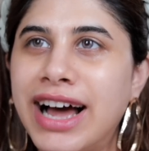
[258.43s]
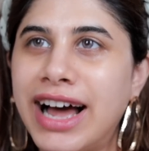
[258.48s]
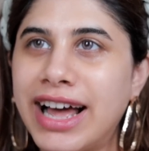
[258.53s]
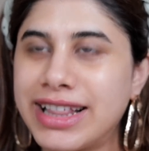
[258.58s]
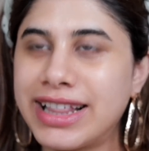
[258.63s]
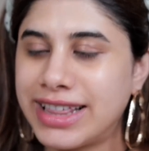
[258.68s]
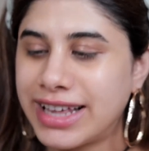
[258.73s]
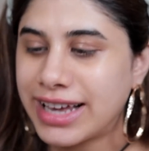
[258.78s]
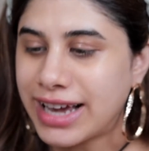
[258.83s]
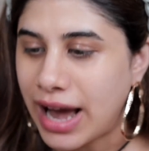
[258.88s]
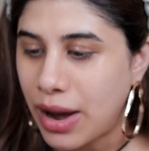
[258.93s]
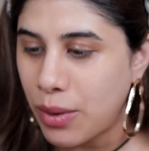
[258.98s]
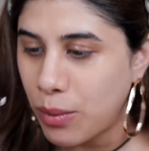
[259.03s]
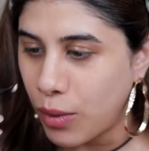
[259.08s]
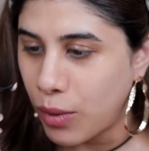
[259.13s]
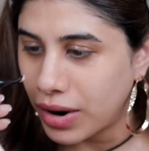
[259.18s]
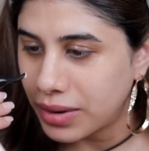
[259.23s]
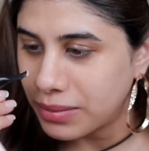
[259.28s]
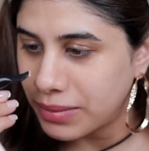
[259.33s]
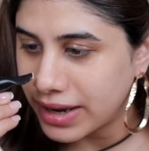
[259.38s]
I think I
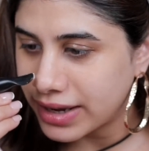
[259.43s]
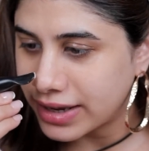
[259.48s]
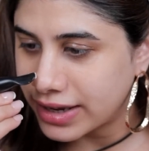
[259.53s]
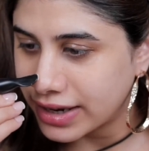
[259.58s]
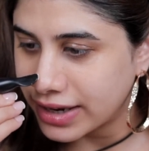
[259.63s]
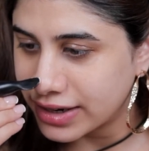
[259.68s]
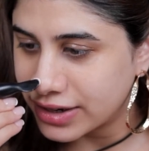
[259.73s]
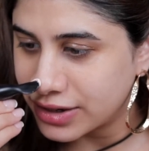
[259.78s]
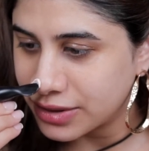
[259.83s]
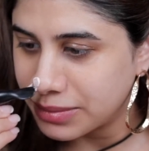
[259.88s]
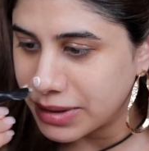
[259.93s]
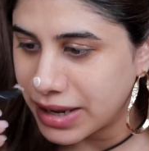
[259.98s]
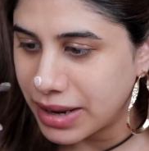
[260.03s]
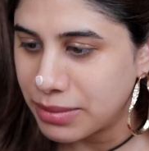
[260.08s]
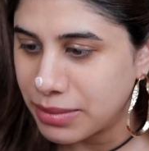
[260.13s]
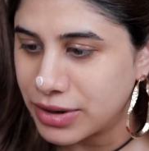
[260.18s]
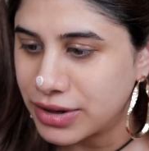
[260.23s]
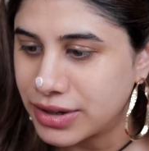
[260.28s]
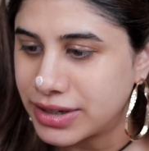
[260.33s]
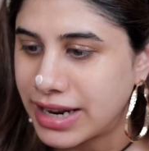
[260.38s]
want my kid to be
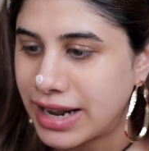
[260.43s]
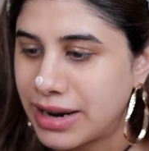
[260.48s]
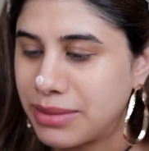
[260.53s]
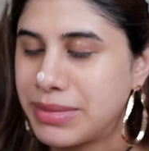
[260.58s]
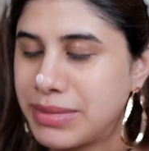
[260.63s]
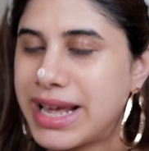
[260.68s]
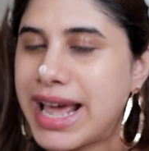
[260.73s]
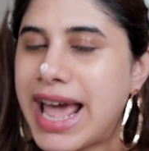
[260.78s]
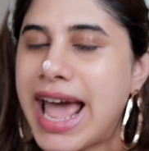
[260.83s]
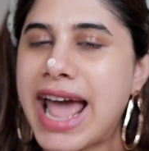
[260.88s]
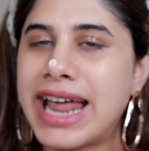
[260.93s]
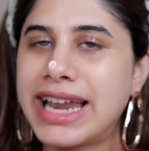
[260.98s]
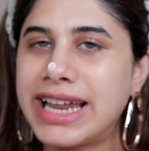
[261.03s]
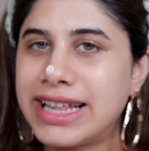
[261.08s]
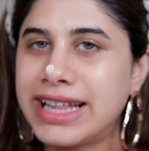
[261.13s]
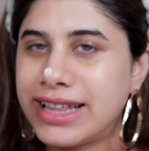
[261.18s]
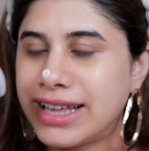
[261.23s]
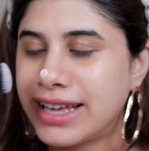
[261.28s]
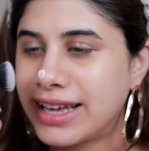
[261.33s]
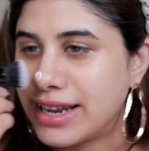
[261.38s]
able to tell me
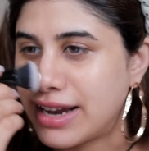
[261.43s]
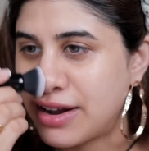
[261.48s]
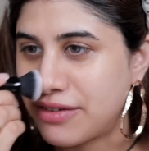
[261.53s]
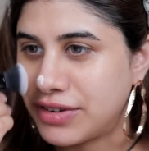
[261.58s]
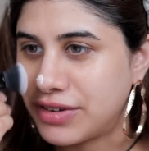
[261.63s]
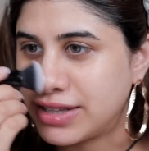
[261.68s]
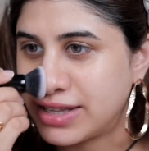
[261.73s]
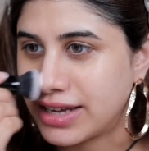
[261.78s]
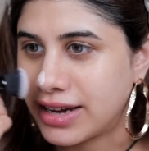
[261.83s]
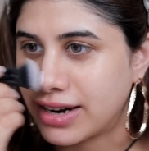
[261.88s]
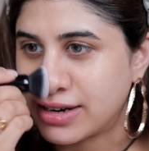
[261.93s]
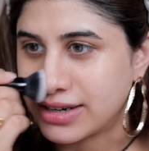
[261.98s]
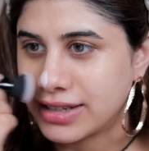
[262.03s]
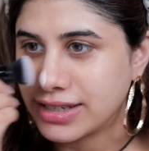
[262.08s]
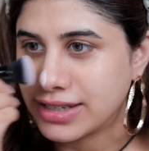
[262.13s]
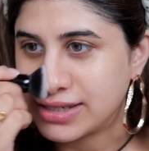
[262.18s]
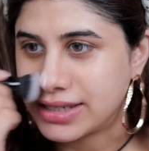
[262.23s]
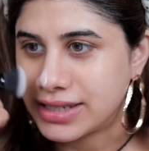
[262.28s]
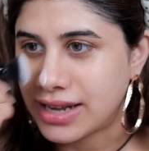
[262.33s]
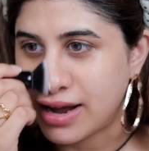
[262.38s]
anything and everything under
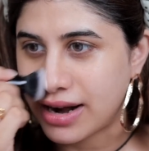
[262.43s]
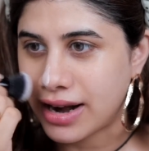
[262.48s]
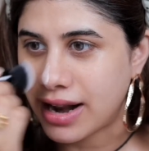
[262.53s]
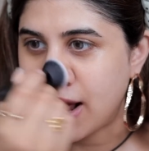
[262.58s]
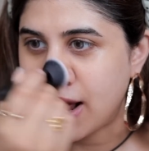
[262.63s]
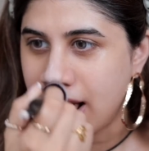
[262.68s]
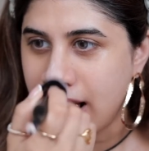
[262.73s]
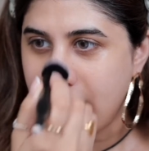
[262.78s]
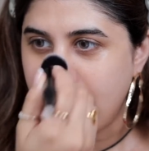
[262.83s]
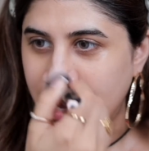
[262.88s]
the sun.